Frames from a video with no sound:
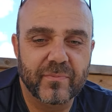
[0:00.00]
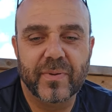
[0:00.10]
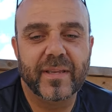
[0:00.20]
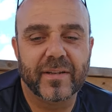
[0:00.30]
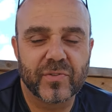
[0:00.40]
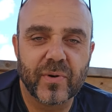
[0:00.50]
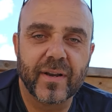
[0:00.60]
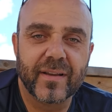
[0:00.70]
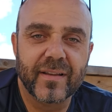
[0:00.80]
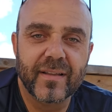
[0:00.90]
being a
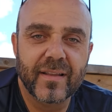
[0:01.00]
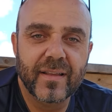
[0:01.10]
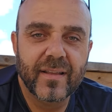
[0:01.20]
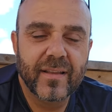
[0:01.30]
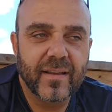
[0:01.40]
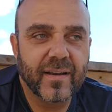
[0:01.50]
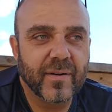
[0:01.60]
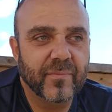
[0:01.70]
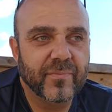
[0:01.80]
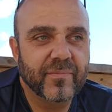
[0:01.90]
truck.
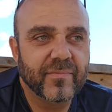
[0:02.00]
Um,